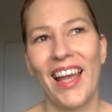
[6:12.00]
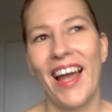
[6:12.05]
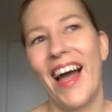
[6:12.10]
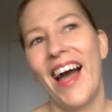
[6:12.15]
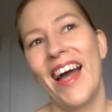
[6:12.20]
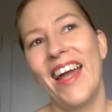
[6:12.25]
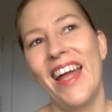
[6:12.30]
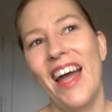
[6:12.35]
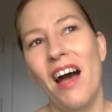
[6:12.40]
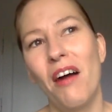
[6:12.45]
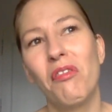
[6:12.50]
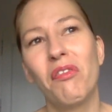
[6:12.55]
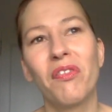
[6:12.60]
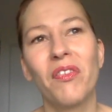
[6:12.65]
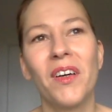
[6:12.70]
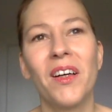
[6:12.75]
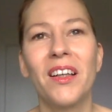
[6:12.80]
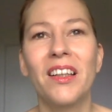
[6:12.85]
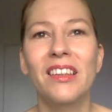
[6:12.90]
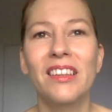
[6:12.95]
I have
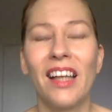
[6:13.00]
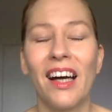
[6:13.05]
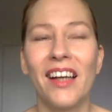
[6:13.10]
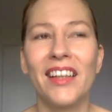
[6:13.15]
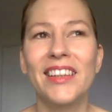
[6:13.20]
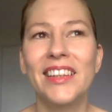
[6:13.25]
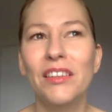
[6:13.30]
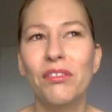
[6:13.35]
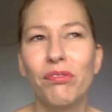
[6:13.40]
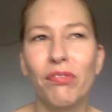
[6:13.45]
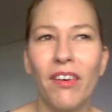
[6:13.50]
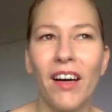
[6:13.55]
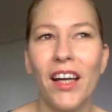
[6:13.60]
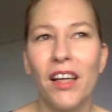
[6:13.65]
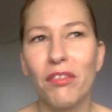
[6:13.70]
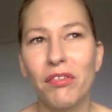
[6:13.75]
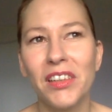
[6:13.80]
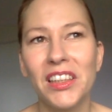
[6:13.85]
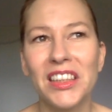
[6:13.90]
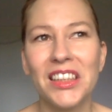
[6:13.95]

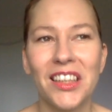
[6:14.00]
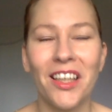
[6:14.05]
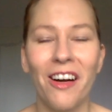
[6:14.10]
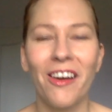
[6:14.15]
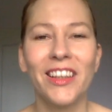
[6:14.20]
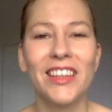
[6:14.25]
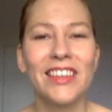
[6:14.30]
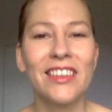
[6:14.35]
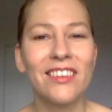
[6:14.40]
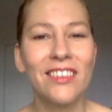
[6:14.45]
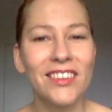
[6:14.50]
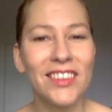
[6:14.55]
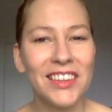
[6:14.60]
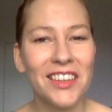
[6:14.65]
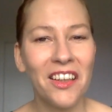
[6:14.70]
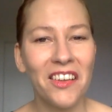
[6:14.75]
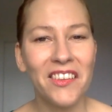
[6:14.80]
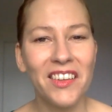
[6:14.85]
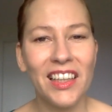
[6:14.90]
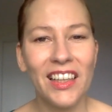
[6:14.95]
95-ish articles
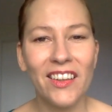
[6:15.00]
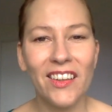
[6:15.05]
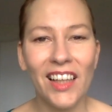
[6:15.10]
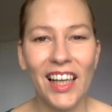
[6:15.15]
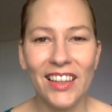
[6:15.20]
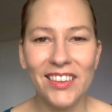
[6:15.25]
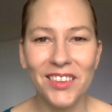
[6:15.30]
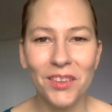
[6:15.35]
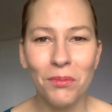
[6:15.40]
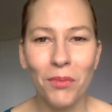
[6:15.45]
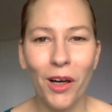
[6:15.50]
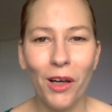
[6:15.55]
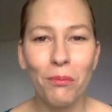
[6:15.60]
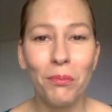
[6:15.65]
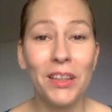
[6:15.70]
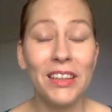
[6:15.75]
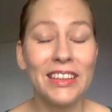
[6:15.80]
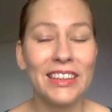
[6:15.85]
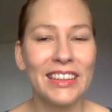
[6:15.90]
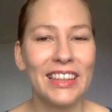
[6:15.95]
on there at the
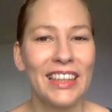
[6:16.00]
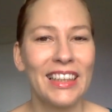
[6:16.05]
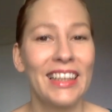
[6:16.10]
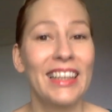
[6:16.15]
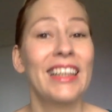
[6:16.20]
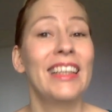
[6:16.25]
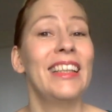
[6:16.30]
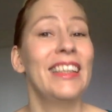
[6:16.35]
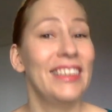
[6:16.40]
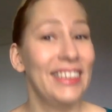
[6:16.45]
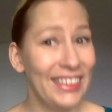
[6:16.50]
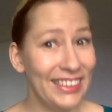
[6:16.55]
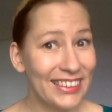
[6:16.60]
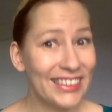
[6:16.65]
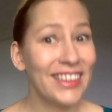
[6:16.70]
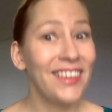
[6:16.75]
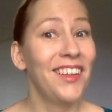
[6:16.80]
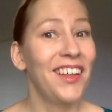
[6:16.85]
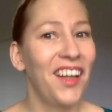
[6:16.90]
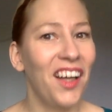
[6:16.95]
moment. It is
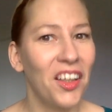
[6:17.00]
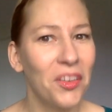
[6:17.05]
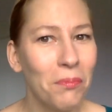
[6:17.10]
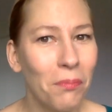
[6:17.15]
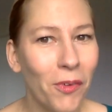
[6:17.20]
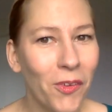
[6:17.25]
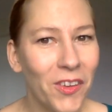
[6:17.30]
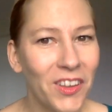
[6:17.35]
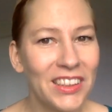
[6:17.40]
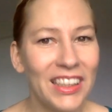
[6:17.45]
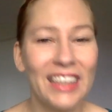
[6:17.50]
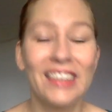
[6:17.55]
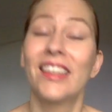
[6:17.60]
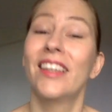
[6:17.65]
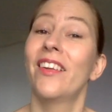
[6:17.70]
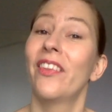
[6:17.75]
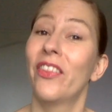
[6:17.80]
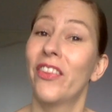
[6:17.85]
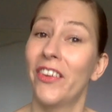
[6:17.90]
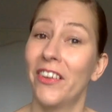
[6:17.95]
a lot more than the
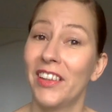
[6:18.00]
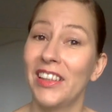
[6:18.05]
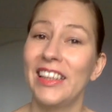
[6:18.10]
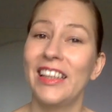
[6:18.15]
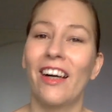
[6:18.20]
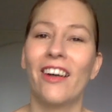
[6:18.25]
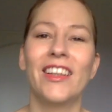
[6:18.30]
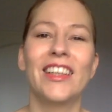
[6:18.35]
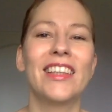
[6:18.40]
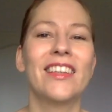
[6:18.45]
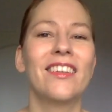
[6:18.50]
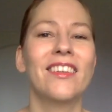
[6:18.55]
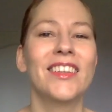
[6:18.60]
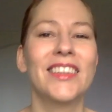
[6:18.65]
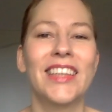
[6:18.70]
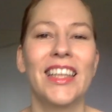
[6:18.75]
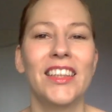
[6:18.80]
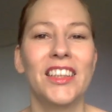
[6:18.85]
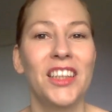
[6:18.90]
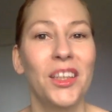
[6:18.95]
30 articles
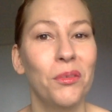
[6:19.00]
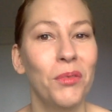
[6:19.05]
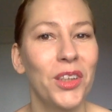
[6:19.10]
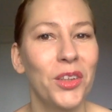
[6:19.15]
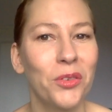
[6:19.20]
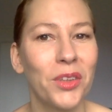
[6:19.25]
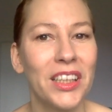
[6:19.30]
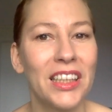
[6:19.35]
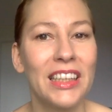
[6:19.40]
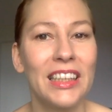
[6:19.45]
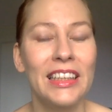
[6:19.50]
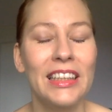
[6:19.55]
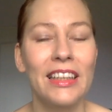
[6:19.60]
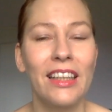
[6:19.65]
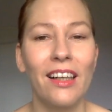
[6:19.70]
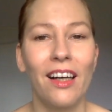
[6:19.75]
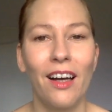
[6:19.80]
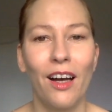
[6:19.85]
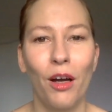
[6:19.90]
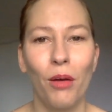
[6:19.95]
that Jim and Wiki
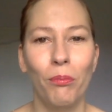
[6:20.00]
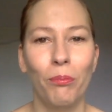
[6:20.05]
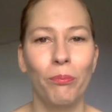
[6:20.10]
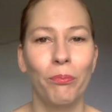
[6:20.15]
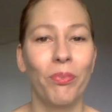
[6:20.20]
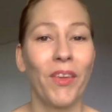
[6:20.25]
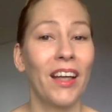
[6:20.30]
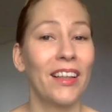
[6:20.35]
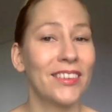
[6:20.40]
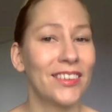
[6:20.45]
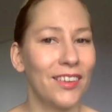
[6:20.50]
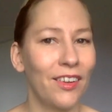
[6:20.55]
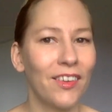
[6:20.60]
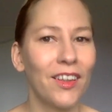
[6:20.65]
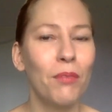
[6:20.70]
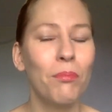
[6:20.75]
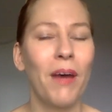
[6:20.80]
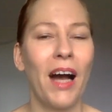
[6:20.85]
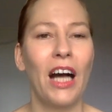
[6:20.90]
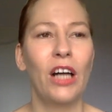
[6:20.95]
talk
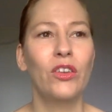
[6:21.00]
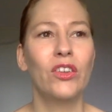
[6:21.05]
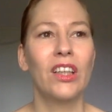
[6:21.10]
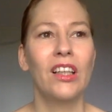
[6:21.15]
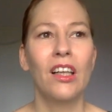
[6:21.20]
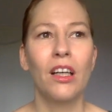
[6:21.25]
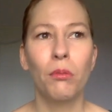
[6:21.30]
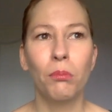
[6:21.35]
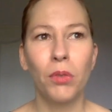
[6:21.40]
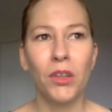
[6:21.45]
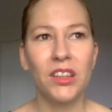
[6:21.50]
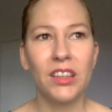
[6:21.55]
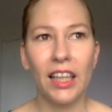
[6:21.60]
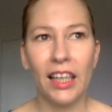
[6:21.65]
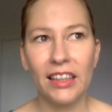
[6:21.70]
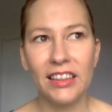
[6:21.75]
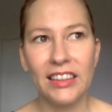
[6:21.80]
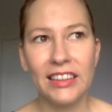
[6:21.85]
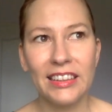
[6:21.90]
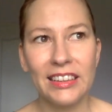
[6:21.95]
about, but
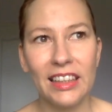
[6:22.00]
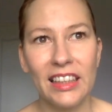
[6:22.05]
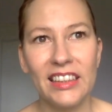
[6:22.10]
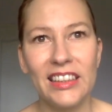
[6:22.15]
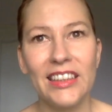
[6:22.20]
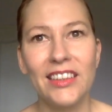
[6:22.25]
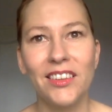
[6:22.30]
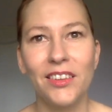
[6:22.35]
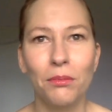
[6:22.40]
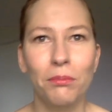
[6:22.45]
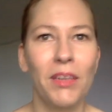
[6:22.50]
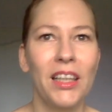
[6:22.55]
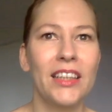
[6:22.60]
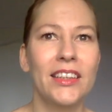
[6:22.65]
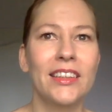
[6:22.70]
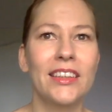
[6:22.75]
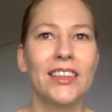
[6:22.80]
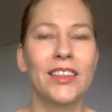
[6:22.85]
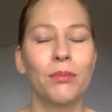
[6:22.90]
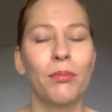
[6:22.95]
I decided to make
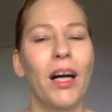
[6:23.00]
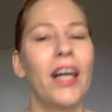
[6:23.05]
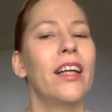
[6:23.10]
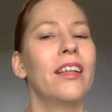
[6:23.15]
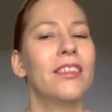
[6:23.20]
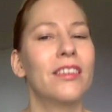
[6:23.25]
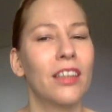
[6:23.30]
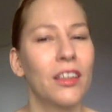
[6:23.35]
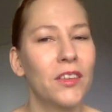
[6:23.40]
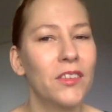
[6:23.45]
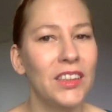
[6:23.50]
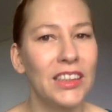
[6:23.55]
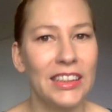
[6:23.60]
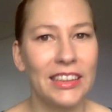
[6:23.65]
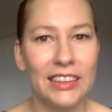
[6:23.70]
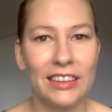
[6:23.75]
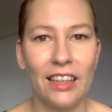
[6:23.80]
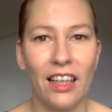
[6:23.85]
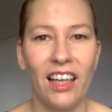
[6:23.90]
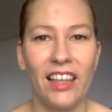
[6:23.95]
this my authority
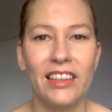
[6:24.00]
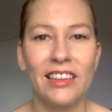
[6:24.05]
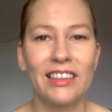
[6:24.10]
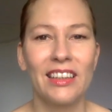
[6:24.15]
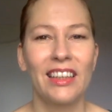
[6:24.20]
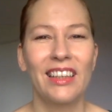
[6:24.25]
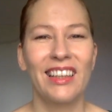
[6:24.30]
site.